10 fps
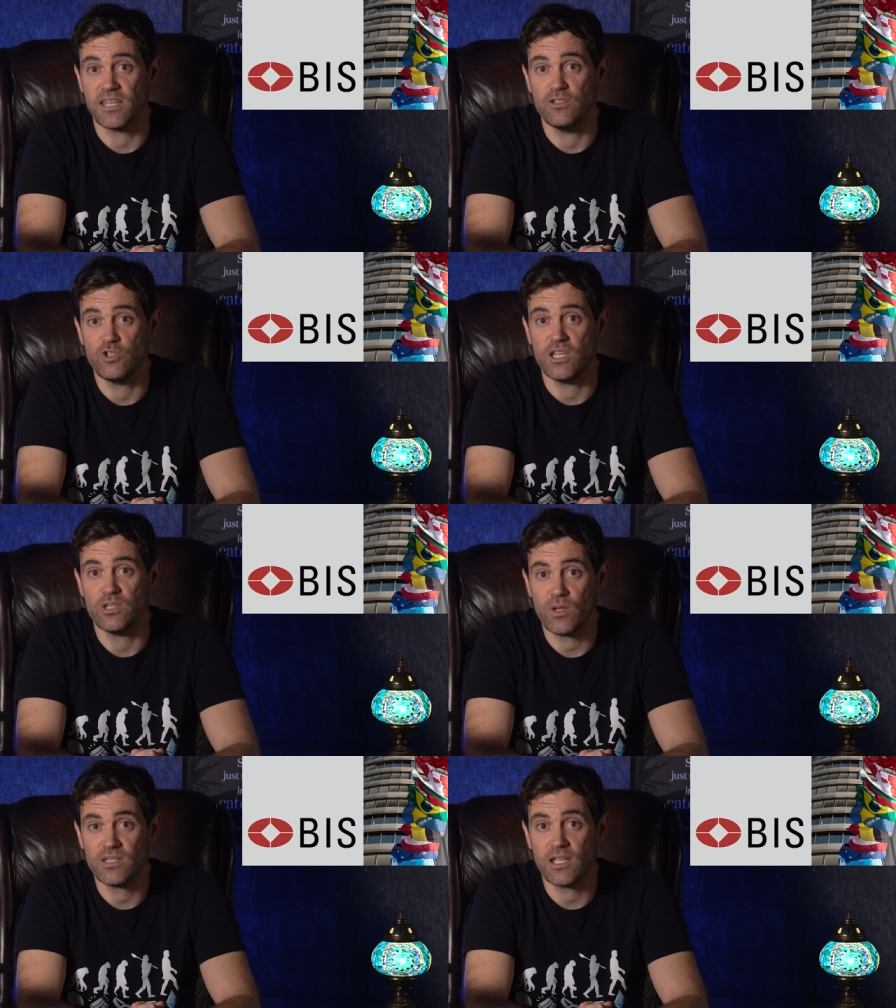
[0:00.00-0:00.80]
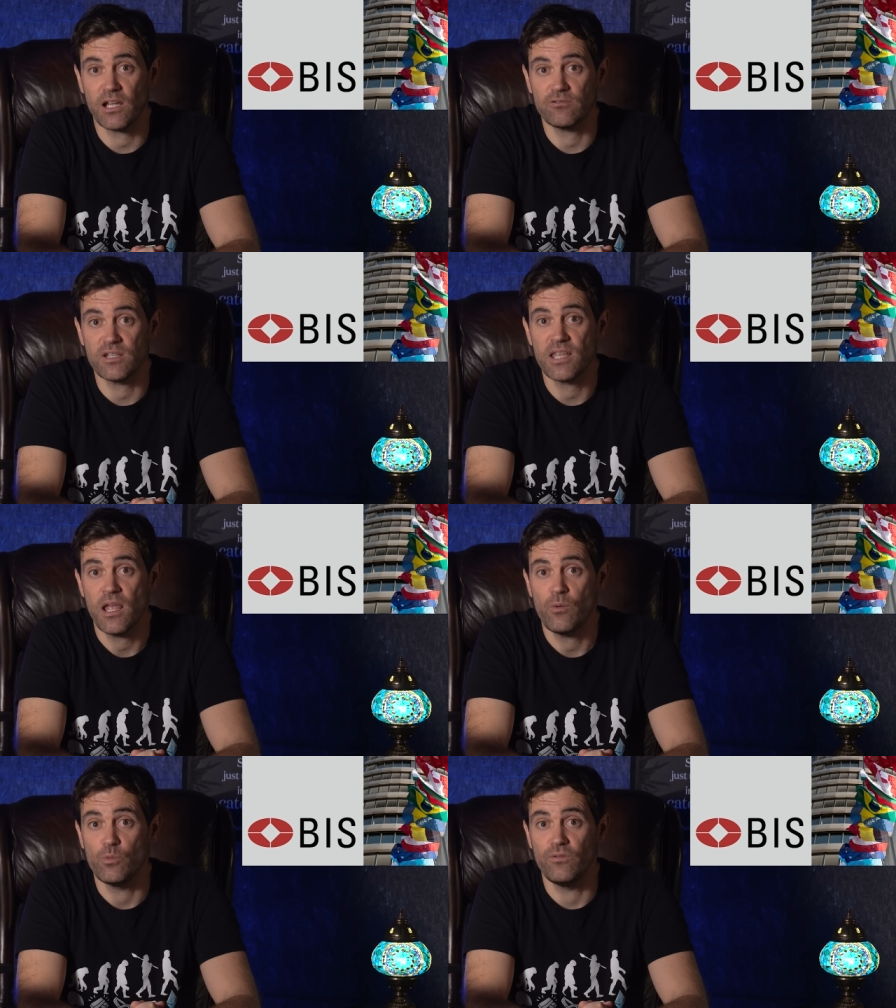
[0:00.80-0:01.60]
in G20 countries
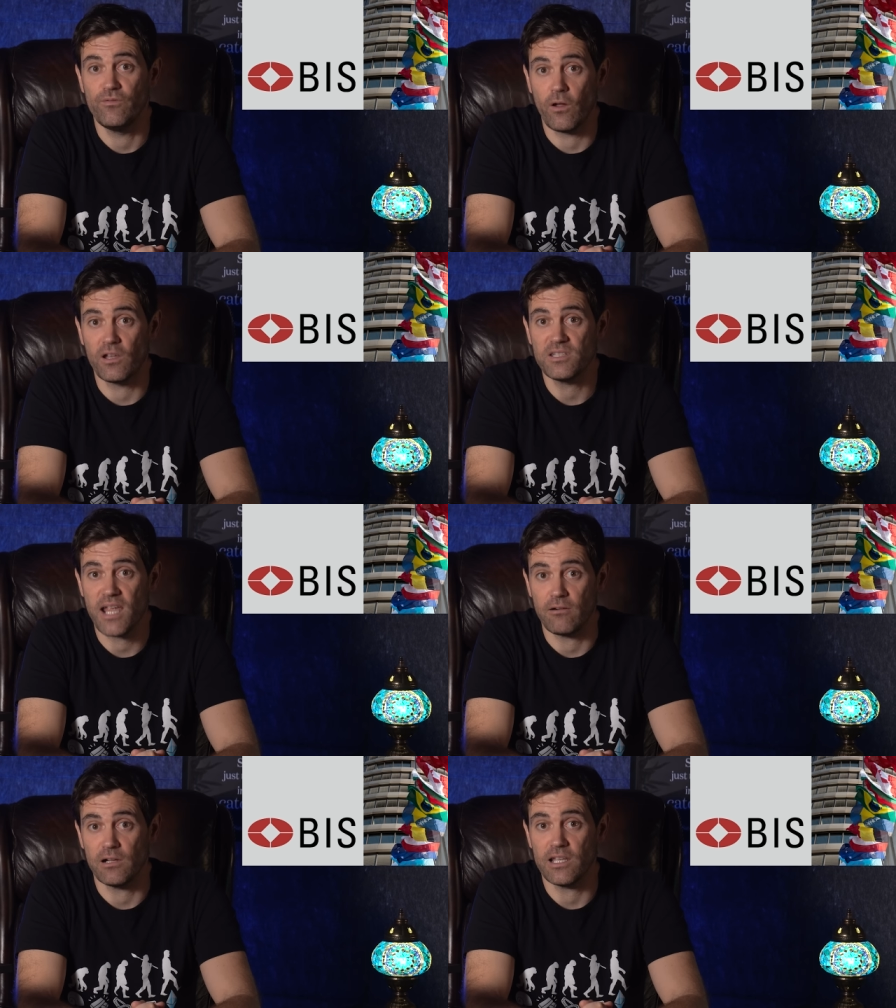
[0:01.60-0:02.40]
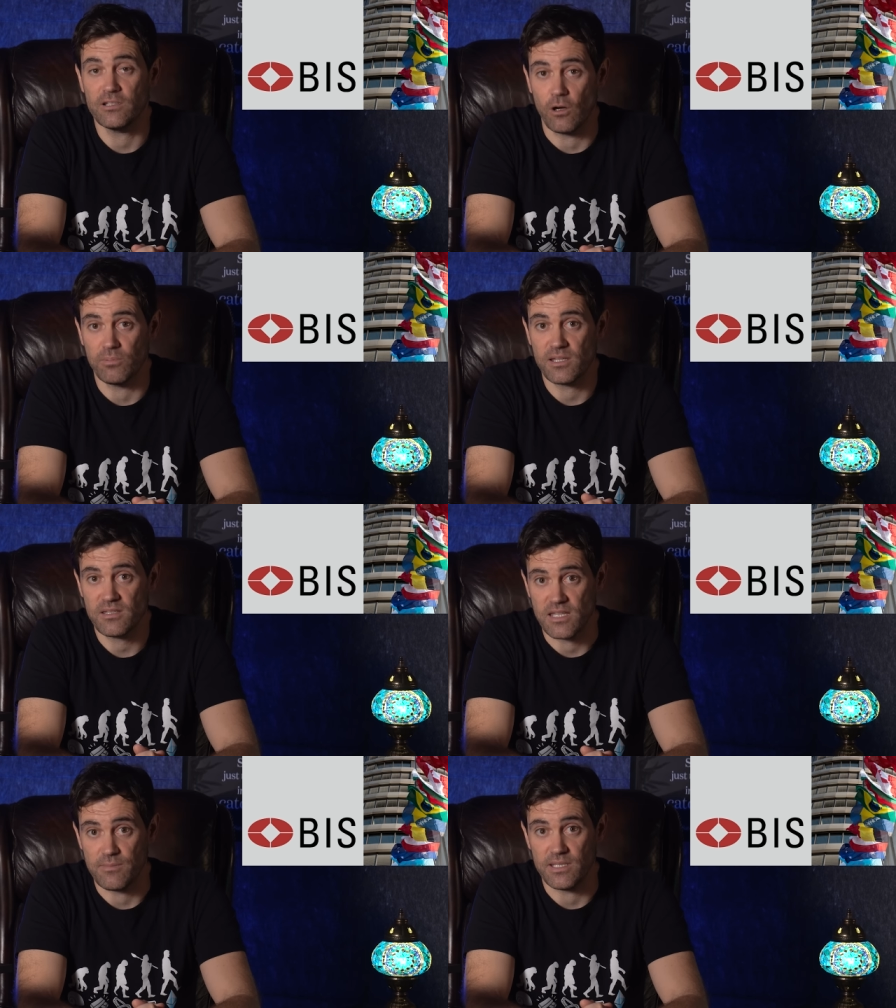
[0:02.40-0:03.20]
will voluntarily adopt
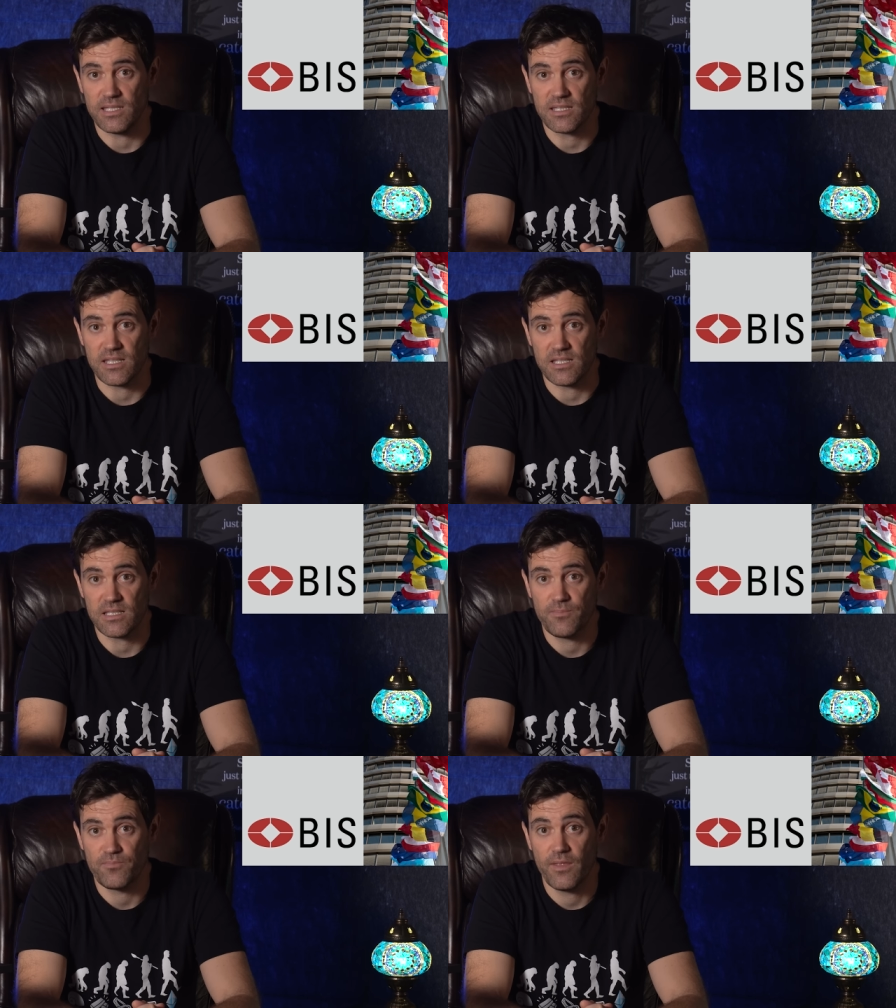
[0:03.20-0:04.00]
CBDCs.